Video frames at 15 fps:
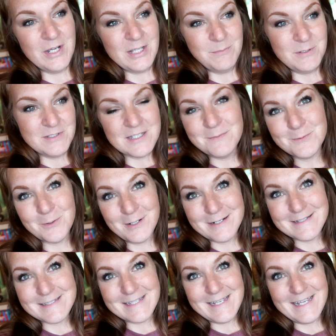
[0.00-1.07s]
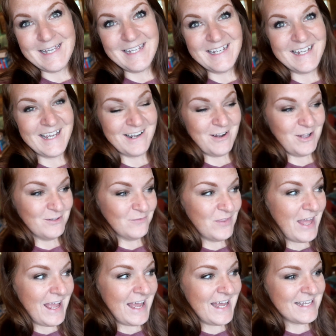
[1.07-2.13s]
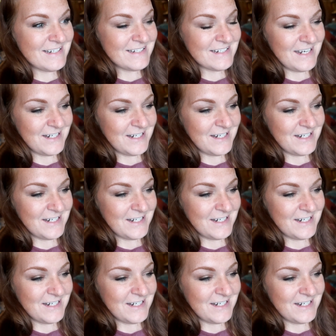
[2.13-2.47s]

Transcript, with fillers: and the museums we're gonna see and all of that.